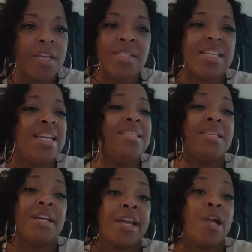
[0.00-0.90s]
It's
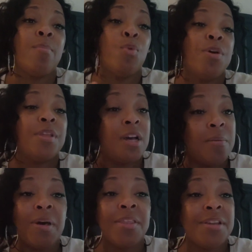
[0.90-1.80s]
easy to care more than
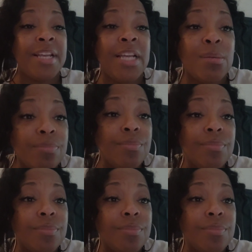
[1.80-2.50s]
her mother did.